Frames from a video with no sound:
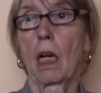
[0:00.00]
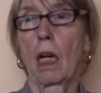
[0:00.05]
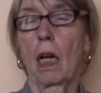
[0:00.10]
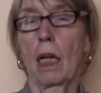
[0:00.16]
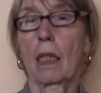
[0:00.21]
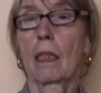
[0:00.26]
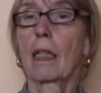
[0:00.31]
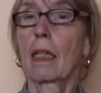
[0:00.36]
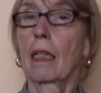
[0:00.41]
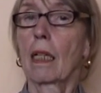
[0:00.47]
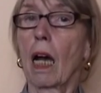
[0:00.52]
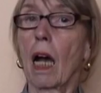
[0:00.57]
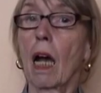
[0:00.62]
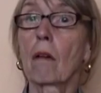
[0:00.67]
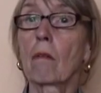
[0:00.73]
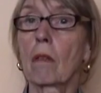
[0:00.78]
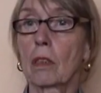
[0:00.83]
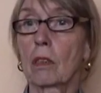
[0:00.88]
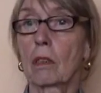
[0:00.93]
And then
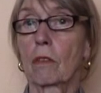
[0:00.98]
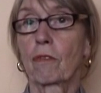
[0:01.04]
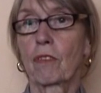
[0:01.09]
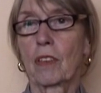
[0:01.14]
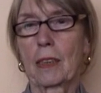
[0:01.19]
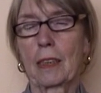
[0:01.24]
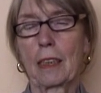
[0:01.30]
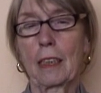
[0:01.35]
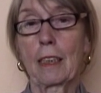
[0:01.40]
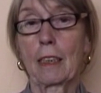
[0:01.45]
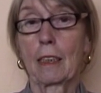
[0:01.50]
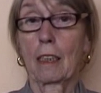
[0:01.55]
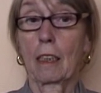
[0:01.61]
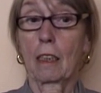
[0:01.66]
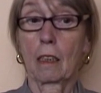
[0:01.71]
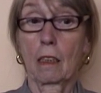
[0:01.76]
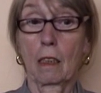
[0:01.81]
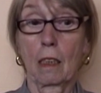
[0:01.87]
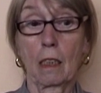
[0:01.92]
I was the
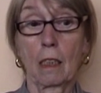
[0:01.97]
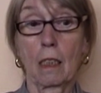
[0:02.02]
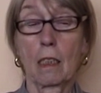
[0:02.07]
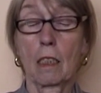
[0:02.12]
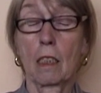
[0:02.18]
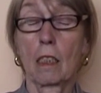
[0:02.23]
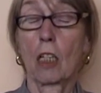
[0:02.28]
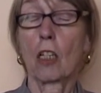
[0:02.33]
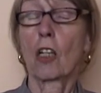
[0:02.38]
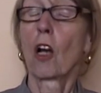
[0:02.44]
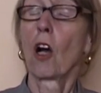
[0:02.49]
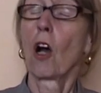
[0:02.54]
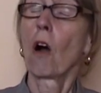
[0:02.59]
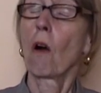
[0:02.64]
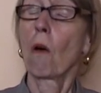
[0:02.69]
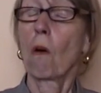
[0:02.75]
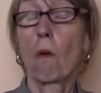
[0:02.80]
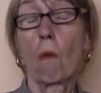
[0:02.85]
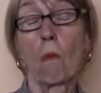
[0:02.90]
facilitator and I said,
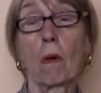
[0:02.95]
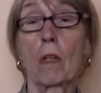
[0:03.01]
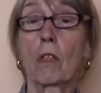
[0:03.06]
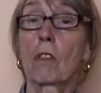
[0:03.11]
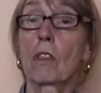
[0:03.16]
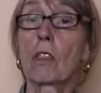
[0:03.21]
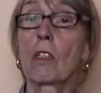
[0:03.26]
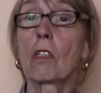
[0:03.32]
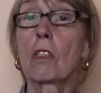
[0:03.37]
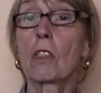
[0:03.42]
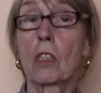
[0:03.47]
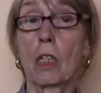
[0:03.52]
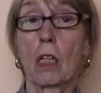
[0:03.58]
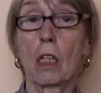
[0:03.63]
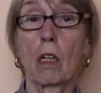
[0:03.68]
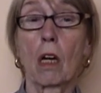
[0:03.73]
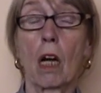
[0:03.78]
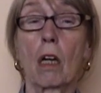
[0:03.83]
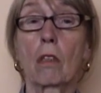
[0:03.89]
what do you
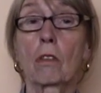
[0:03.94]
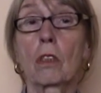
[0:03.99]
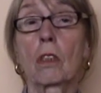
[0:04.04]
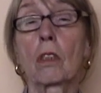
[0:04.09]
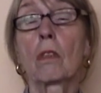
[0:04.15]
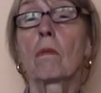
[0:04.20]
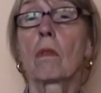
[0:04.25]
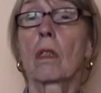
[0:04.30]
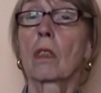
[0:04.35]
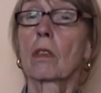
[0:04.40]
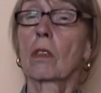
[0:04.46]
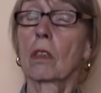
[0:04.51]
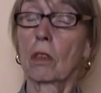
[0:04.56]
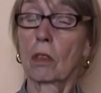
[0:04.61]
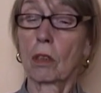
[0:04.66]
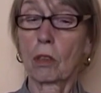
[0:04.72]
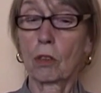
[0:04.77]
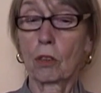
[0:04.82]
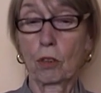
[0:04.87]
think? How do you want
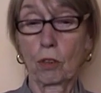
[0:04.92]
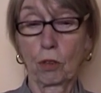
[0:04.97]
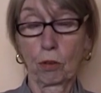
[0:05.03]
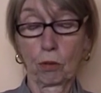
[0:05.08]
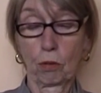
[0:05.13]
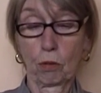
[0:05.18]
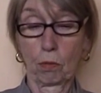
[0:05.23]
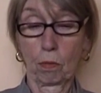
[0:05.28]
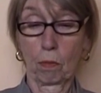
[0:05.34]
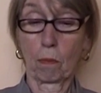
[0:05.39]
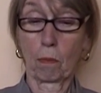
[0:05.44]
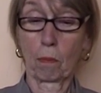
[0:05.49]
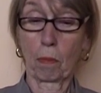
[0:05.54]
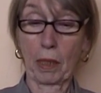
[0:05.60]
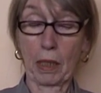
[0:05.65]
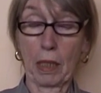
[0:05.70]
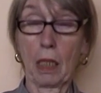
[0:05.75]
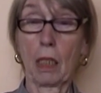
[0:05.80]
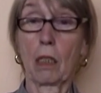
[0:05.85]
her to
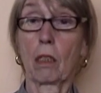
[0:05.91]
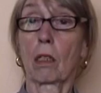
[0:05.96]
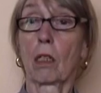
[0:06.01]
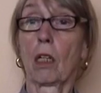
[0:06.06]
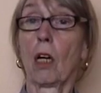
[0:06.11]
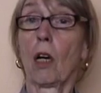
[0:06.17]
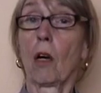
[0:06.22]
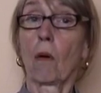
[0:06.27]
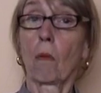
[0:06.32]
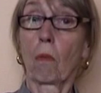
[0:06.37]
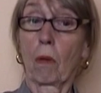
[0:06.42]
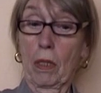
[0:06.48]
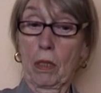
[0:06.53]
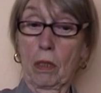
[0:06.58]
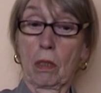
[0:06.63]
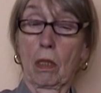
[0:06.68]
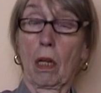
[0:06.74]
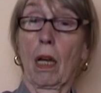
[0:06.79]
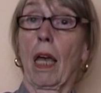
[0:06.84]
breathe?
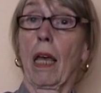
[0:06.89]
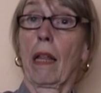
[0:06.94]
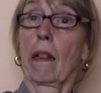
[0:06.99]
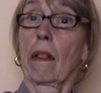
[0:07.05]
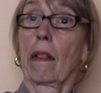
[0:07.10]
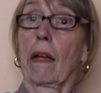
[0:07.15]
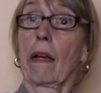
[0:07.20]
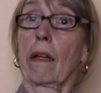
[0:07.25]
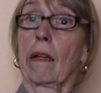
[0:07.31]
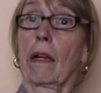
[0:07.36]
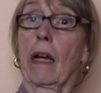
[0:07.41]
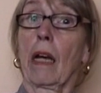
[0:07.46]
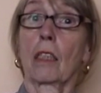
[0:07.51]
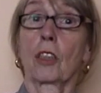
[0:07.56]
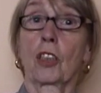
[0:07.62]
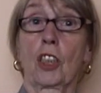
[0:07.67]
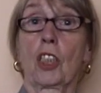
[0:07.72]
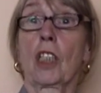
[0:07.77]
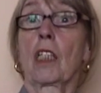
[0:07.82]
With the head like
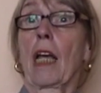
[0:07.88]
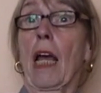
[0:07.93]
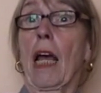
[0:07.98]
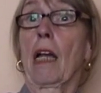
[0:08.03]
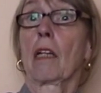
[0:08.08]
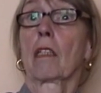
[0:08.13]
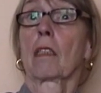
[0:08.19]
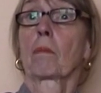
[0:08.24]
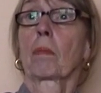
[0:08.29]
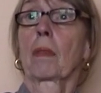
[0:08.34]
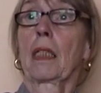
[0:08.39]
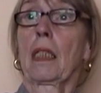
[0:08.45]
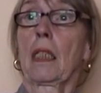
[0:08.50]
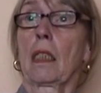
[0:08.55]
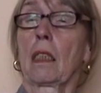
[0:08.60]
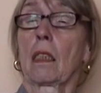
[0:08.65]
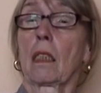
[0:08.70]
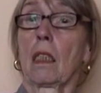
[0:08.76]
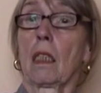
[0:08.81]
that, she cannot
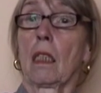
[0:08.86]
breathe.